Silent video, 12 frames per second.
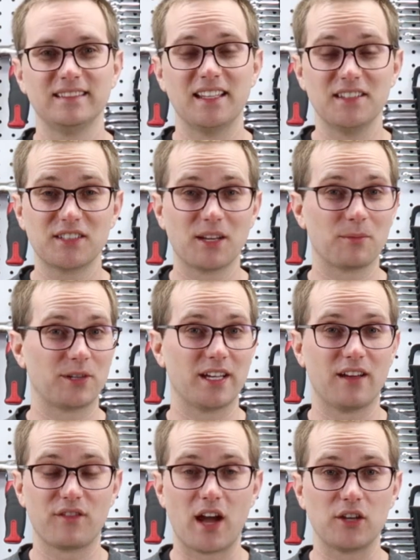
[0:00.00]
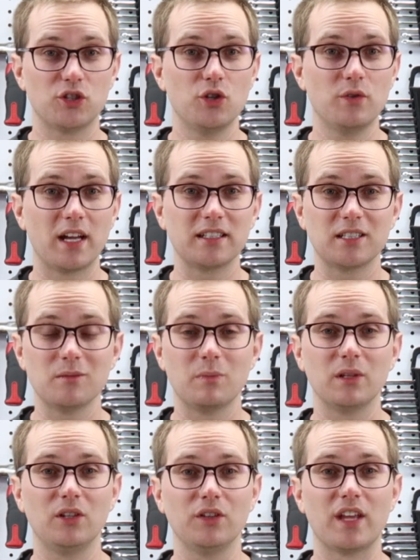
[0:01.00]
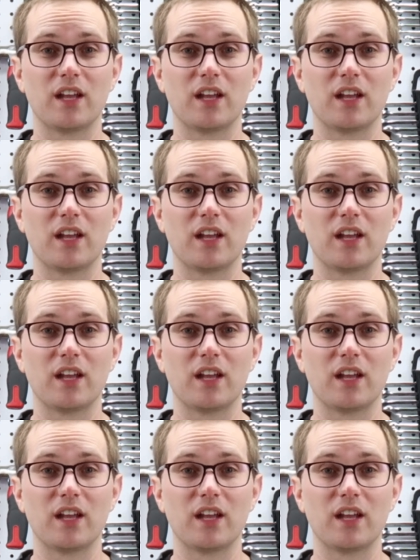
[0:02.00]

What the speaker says: In summary, I've got 2 nights to build